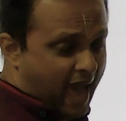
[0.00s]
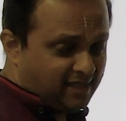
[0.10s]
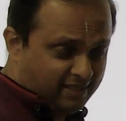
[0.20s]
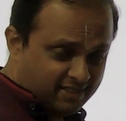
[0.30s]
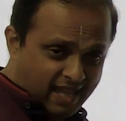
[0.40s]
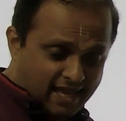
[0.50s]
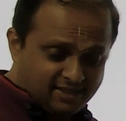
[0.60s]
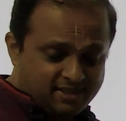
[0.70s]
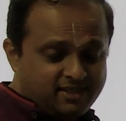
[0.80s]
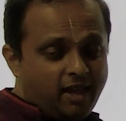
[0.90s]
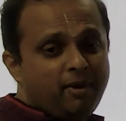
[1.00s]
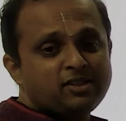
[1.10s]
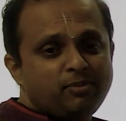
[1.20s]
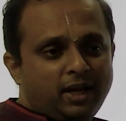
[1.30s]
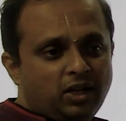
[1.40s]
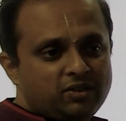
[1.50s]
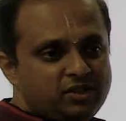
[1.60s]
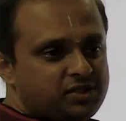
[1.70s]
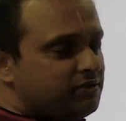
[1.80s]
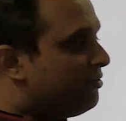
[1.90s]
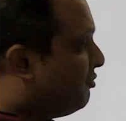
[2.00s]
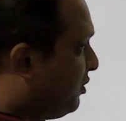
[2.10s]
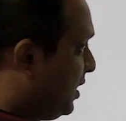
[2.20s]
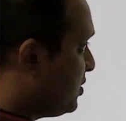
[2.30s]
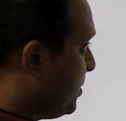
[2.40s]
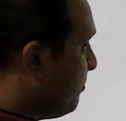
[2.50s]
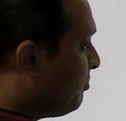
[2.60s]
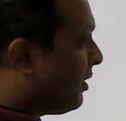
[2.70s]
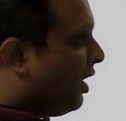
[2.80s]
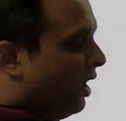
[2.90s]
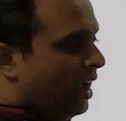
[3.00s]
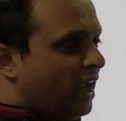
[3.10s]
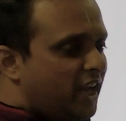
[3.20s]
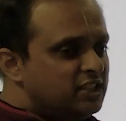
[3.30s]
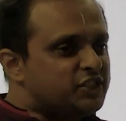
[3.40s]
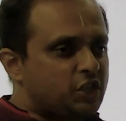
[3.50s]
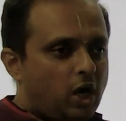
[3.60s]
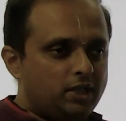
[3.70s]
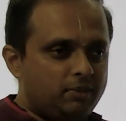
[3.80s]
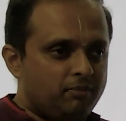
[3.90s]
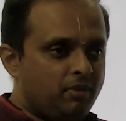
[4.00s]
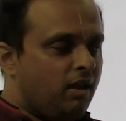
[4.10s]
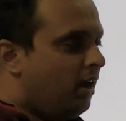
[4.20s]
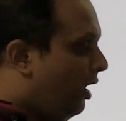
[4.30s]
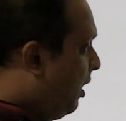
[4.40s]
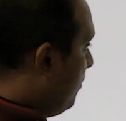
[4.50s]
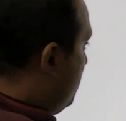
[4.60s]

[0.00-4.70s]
it same as mitosis? Friends, in short, the